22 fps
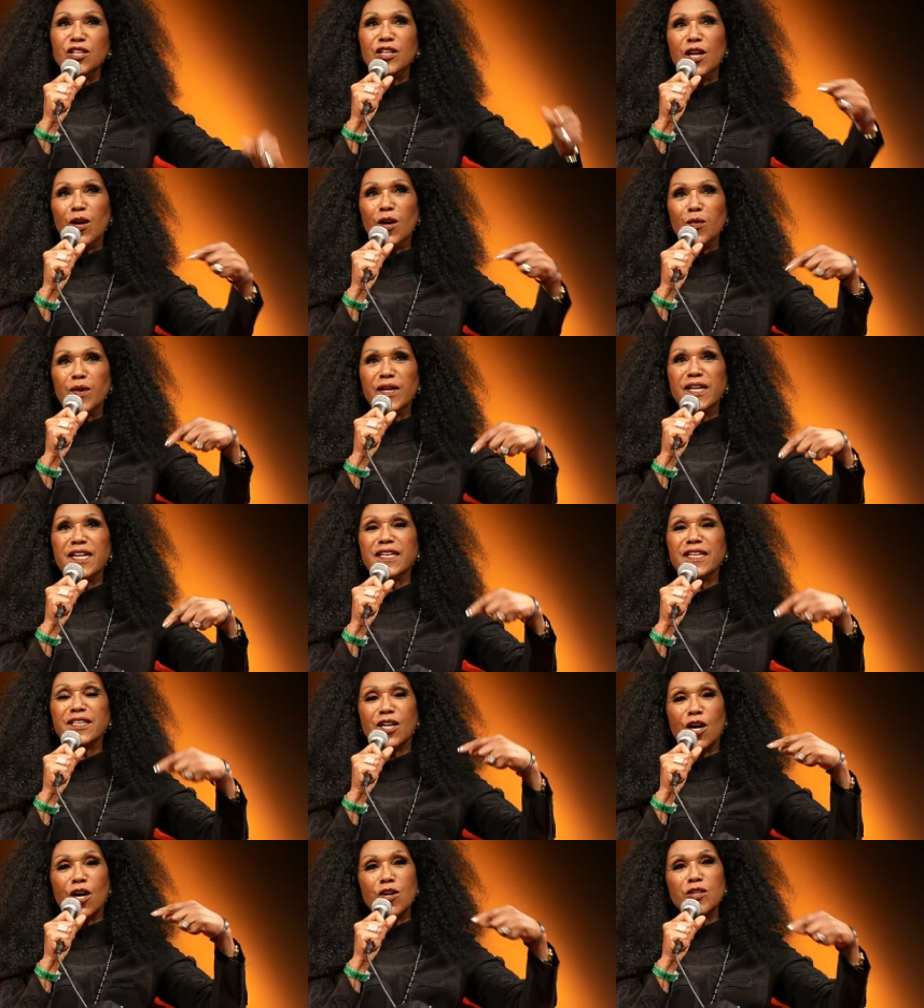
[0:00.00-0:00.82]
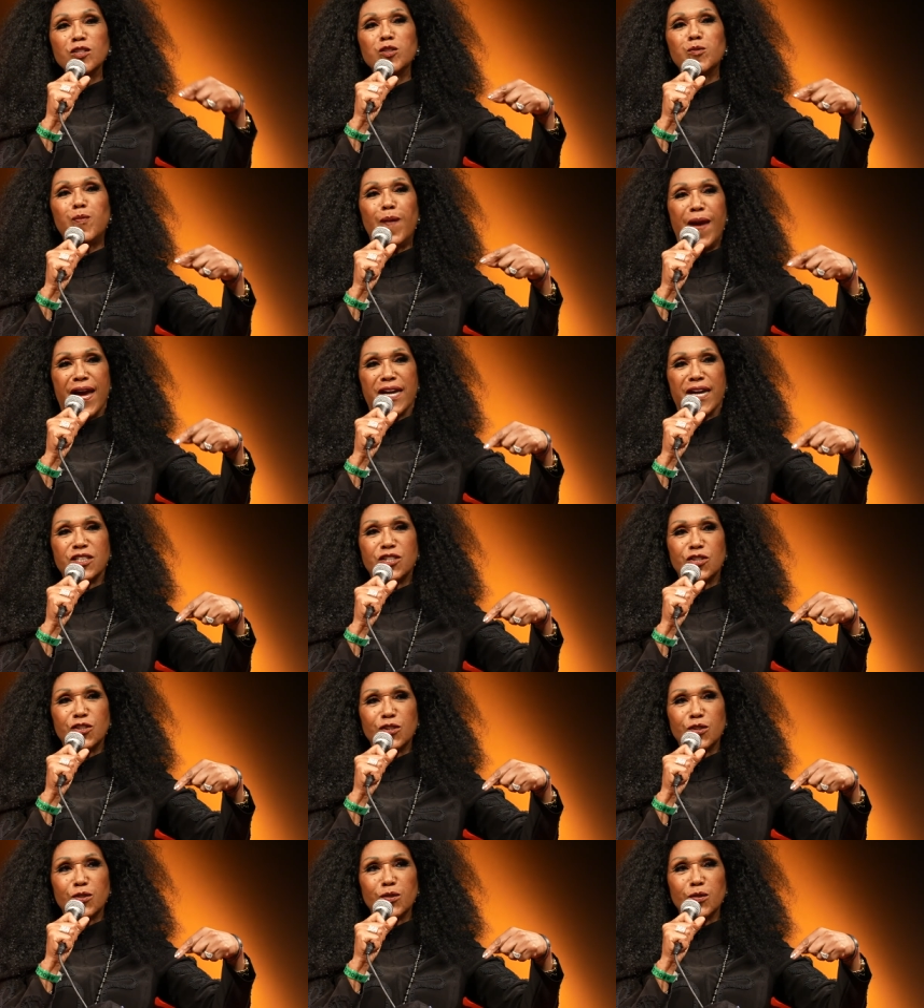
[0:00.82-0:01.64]
you know what? It goes back
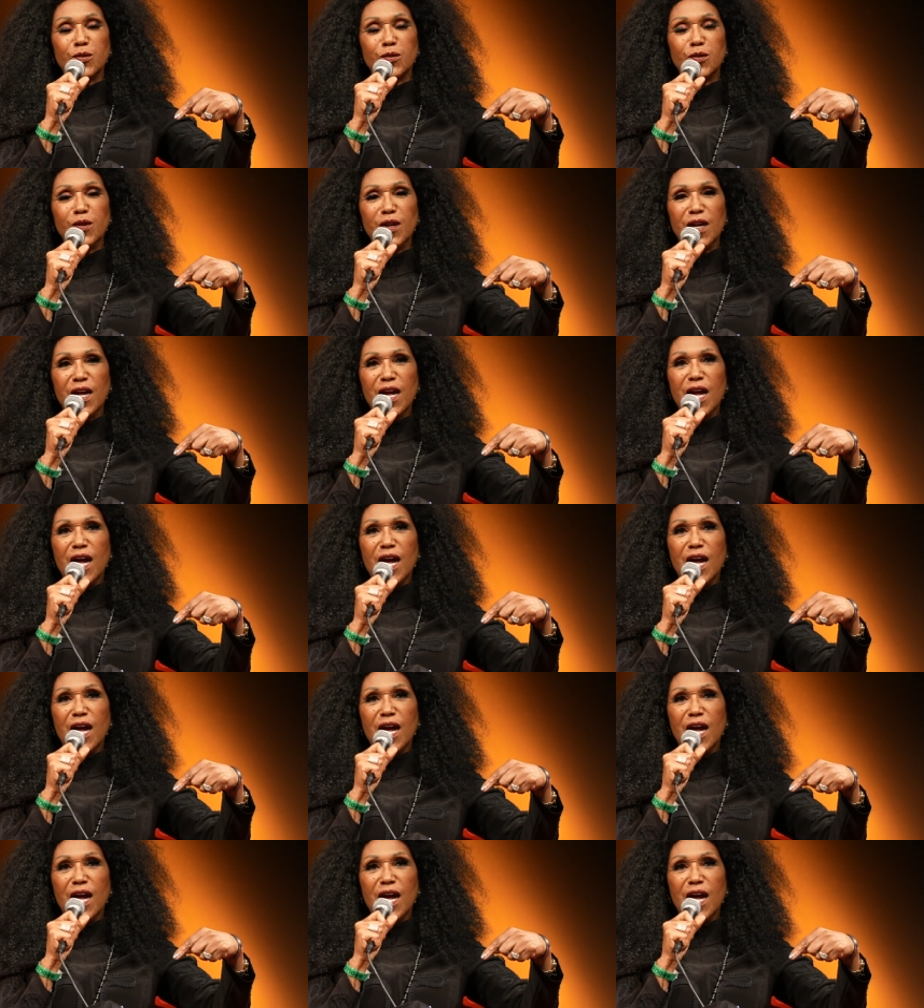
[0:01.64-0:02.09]
to